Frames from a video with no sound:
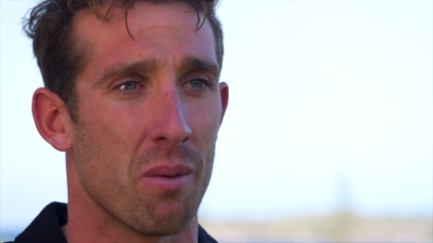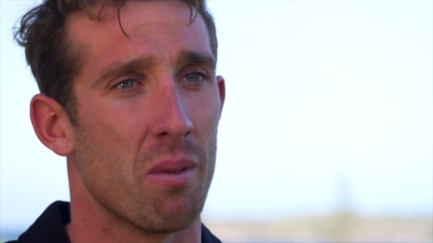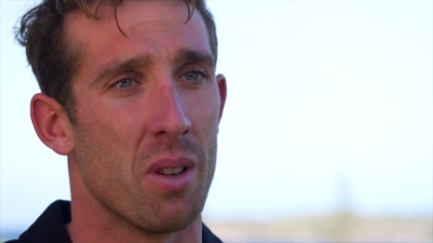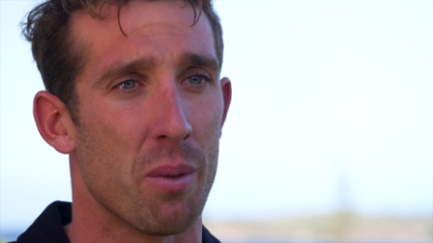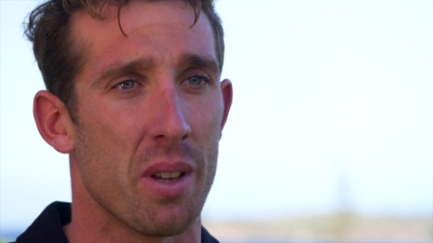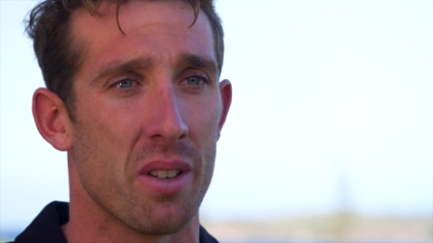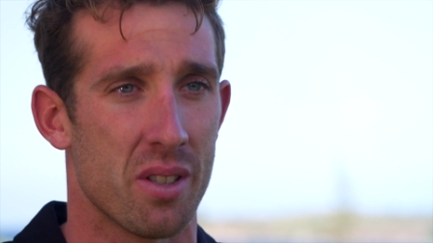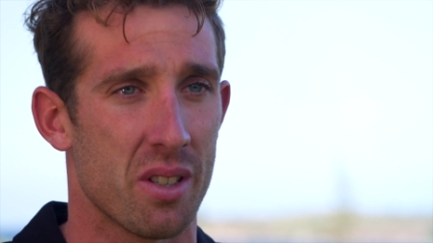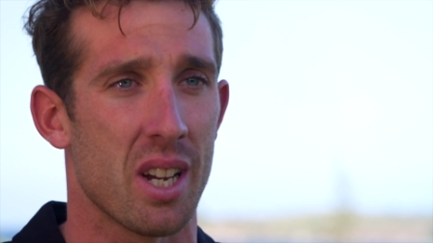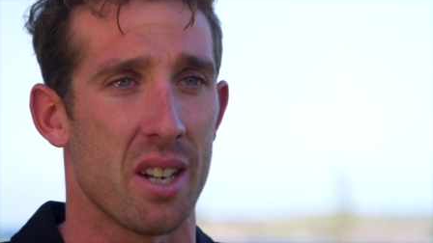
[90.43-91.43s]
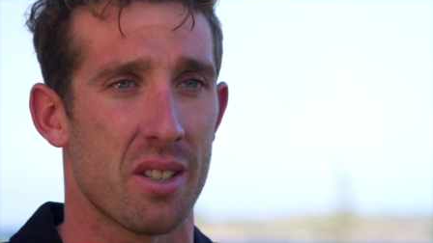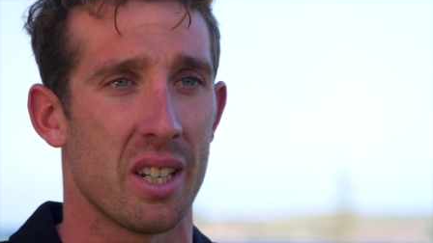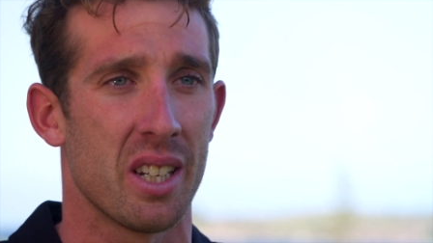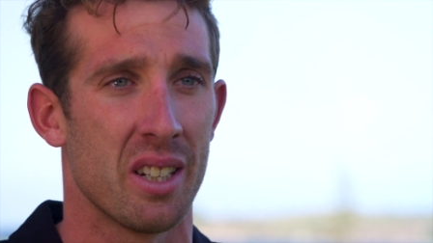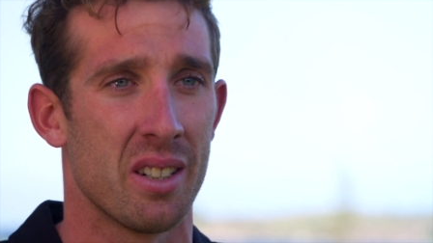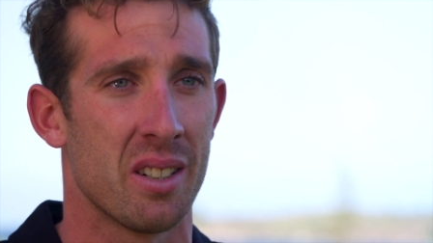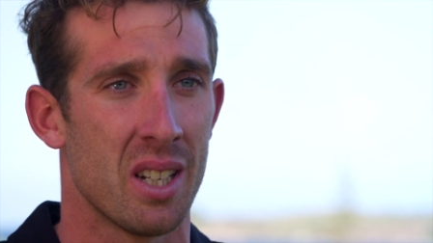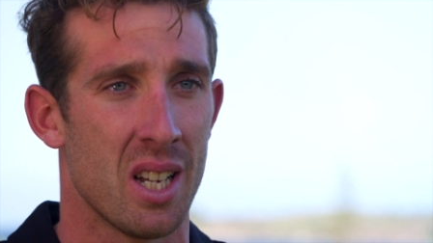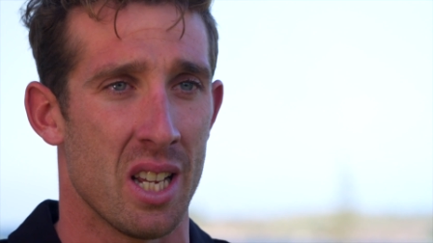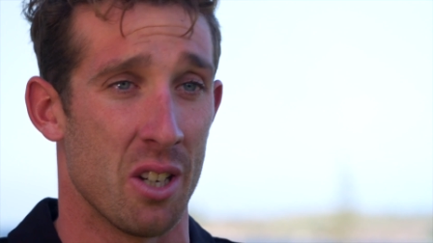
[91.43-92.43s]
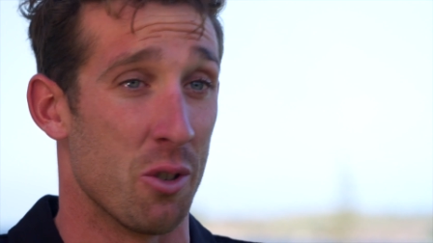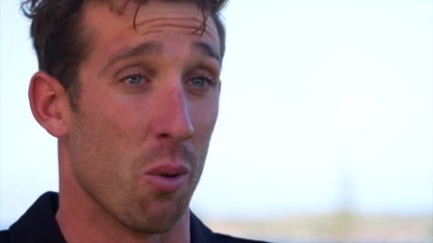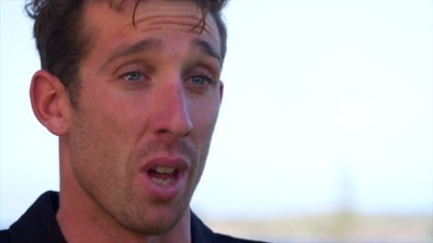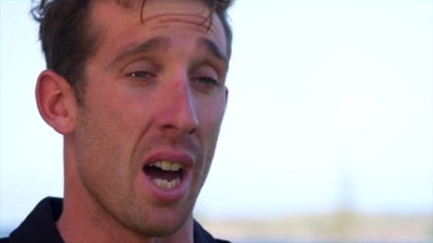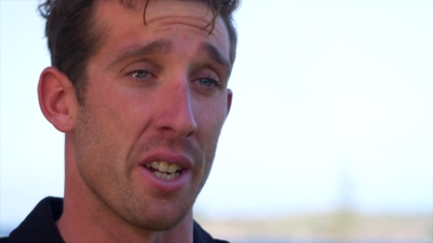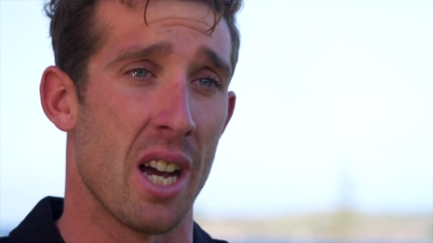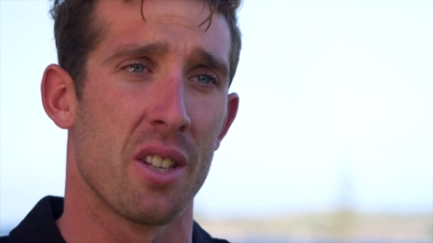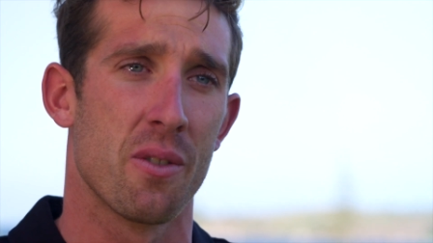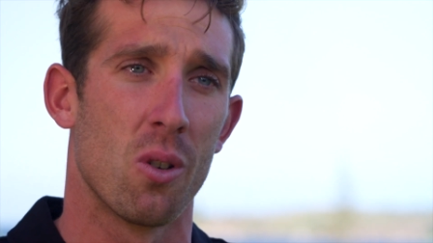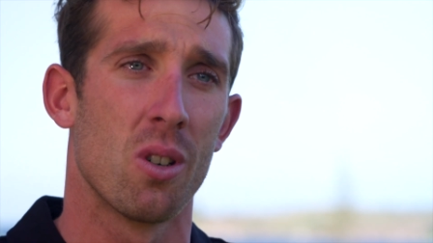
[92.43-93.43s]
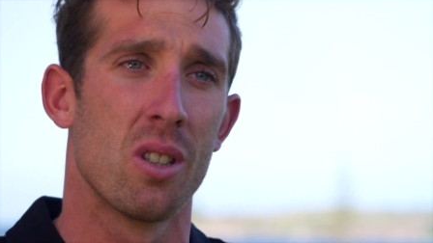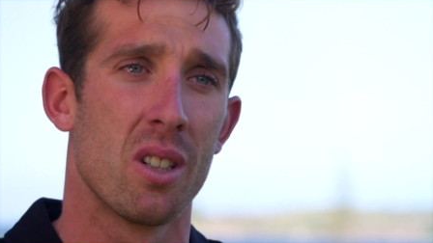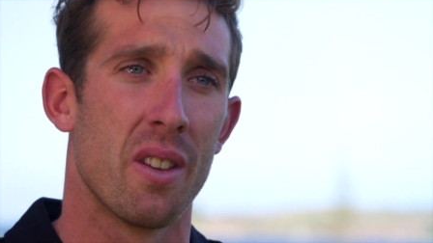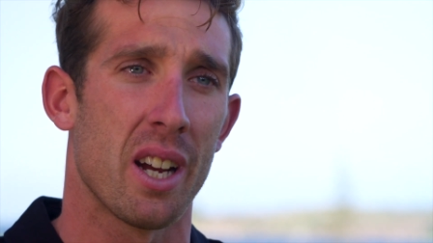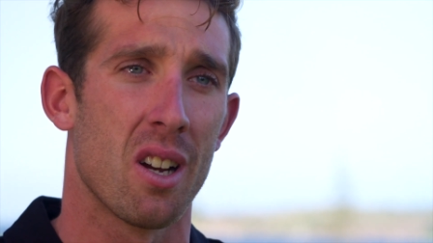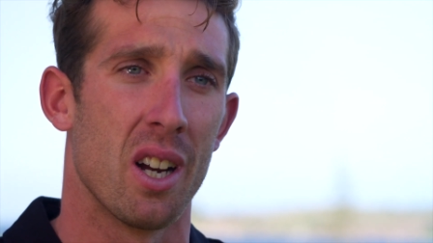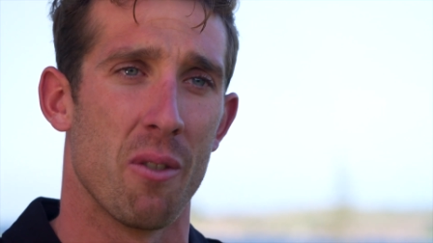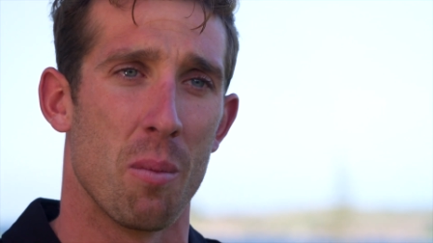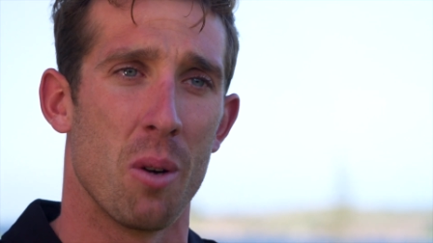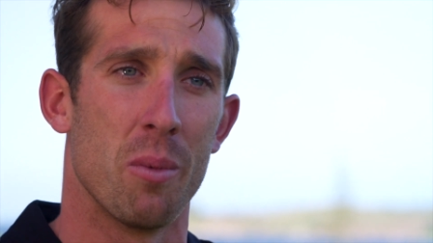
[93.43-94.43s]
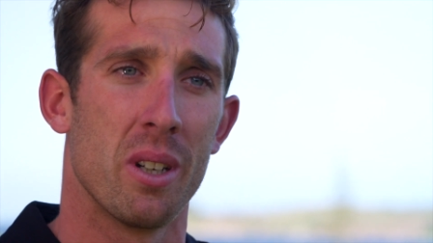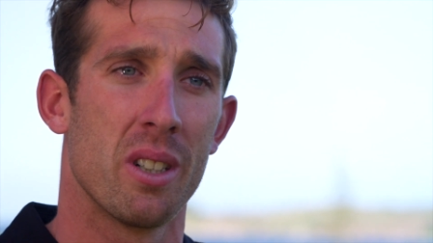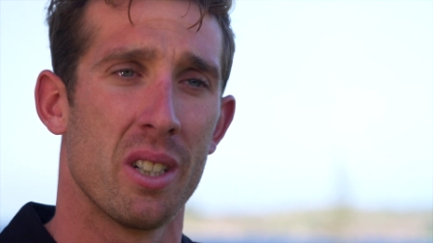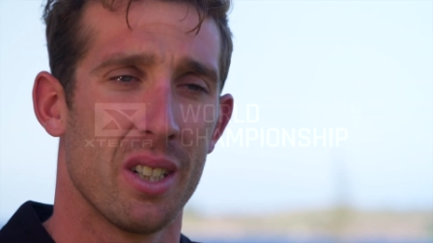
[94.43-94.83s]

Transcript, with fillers: when the weather's disgusting and you do all the hard yards for, that kind of a moment.